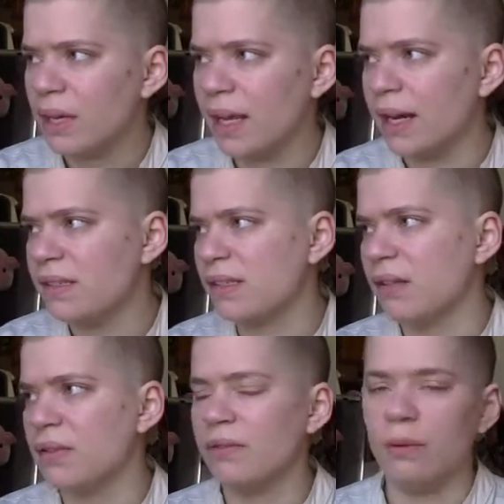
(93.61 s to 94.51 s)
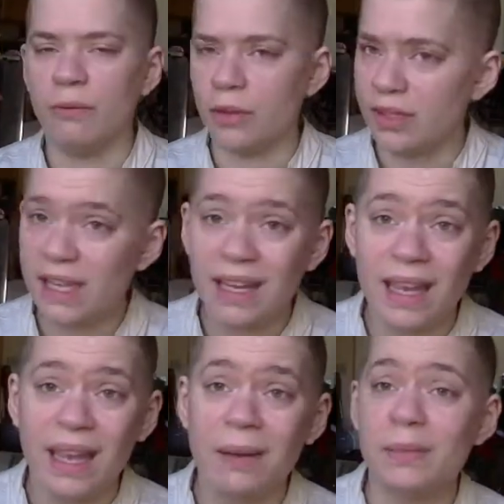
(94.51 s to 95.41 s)
And I still have to film for the skin
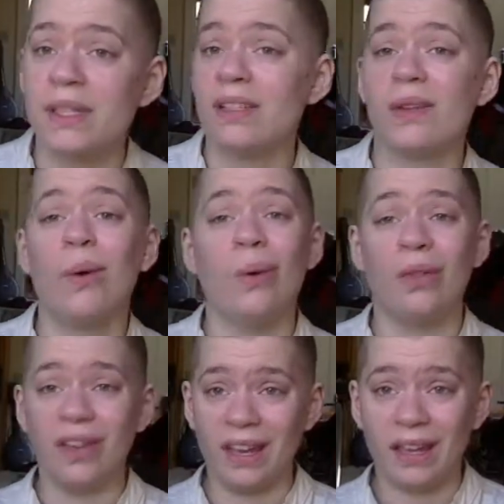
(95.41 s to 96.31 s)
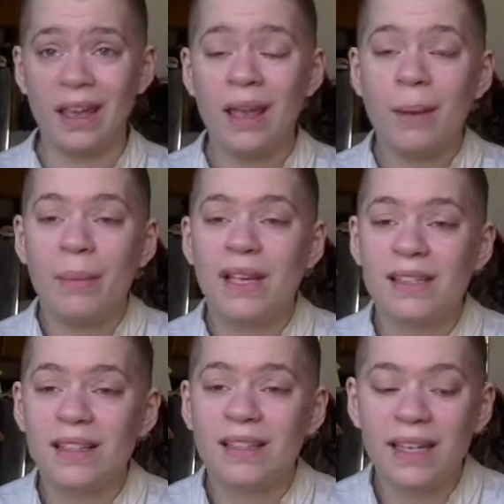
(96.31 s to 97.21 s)
games. It's a whole thing.
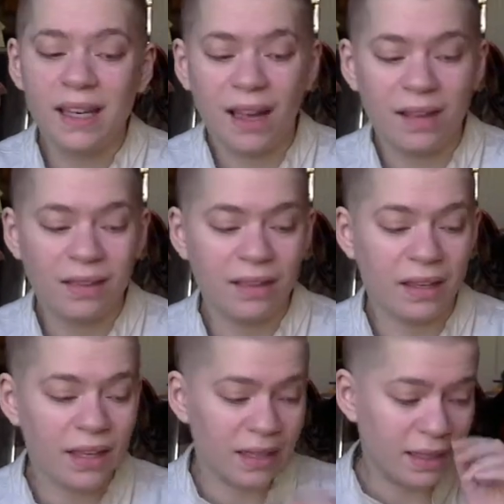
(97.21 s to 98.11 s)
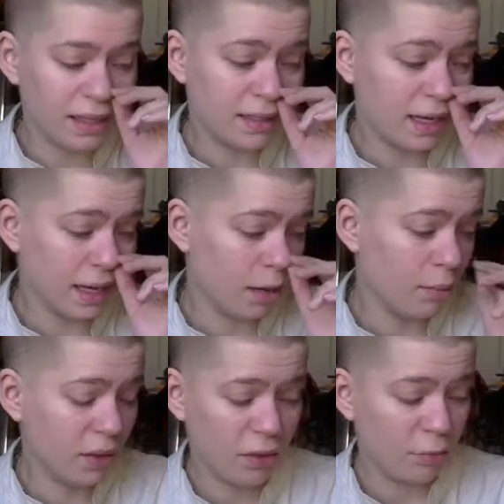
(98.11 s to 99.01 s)
Basically, I think in the entire
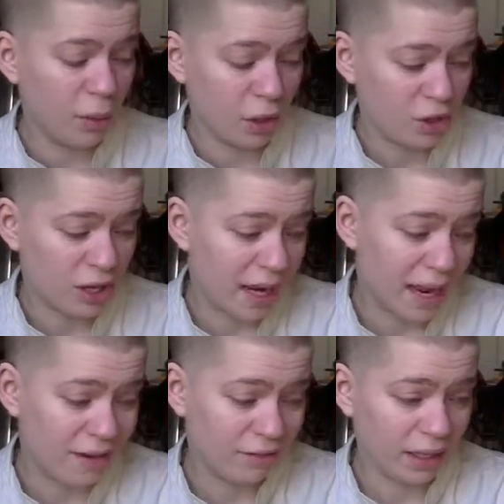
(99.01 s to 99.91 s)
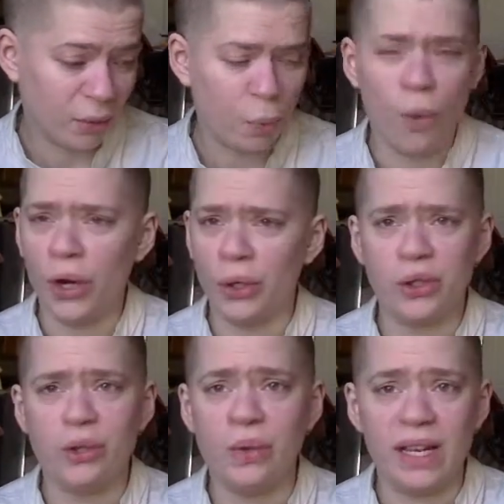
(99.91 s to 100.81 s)
month of March, I have like one or
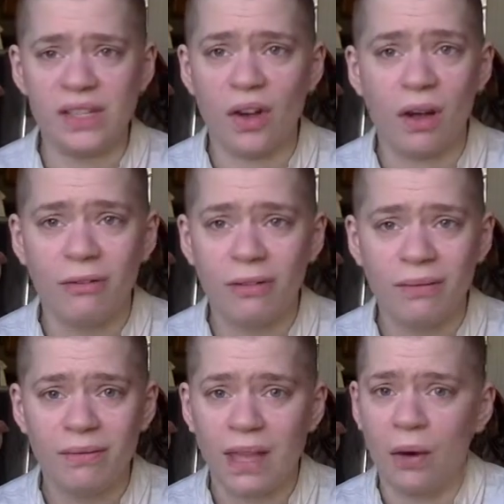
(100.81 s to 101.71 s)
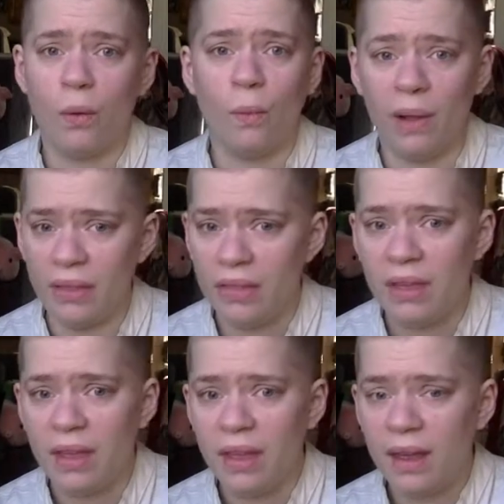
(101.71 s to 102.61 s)
two days off that whole
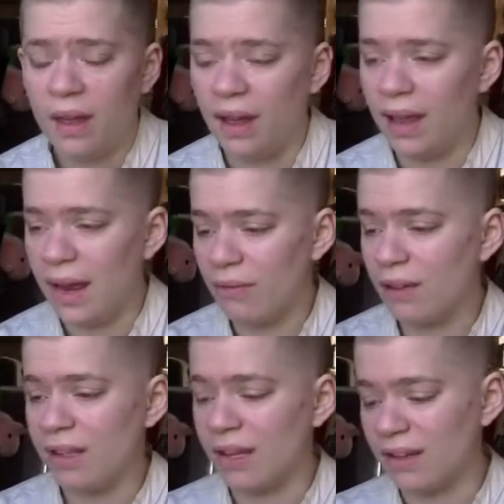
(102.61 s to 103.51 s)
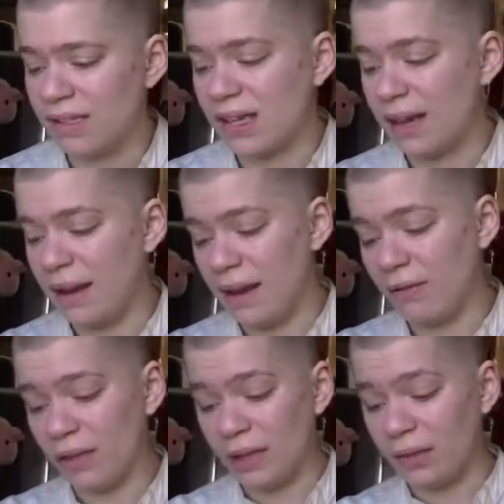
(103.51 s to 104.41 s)
month. Uh, everything else, I,
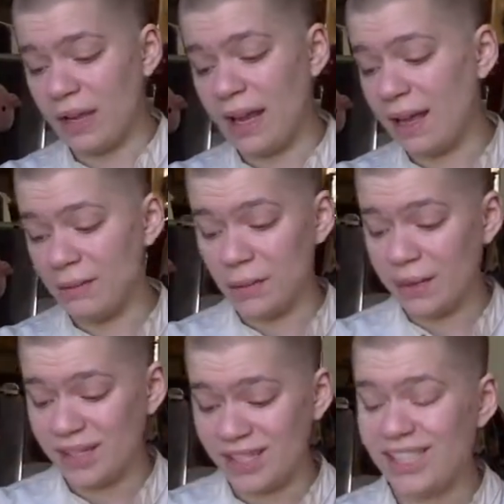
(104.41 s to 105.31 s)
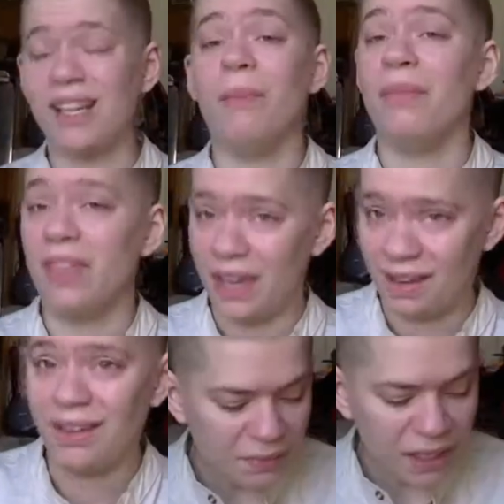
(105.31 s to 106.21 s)
every other day, I'm doing something.